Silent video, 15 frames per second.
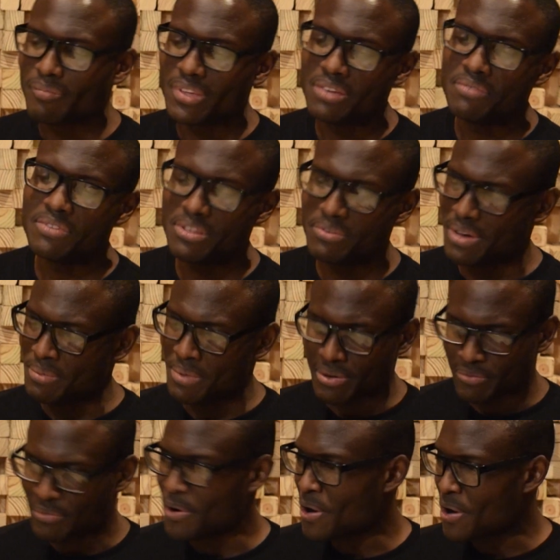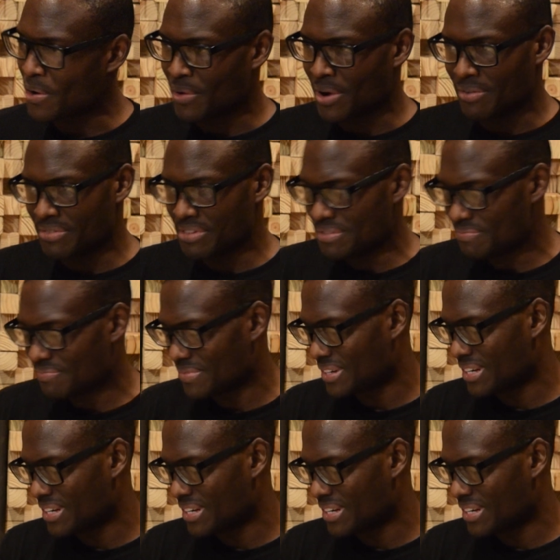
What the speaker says: Even if I'm at fault or whatever,